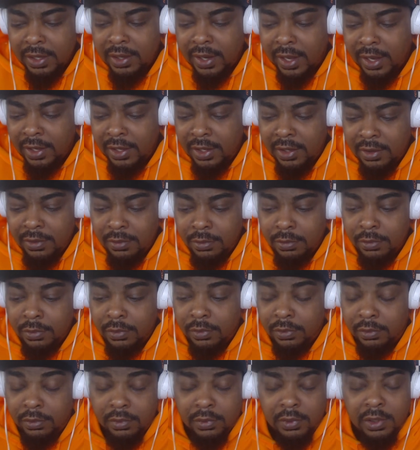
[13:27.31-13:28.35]
Like he
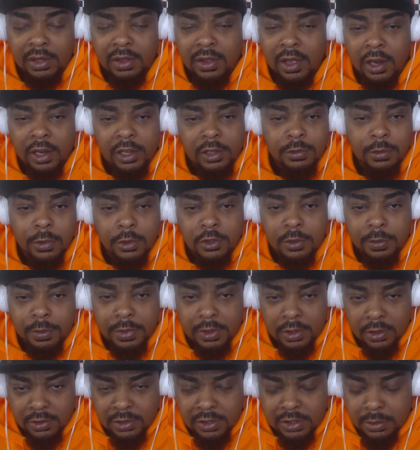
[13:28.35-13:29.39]
he thought he was supposed to be
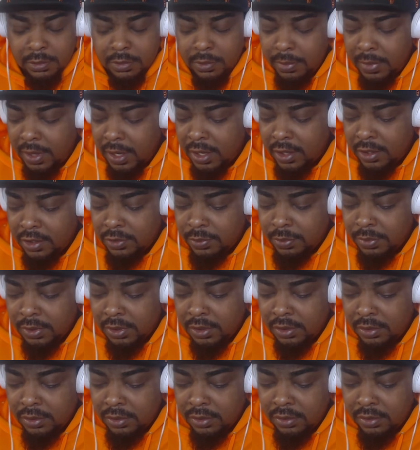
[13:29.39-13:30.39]
on Summer Madness, but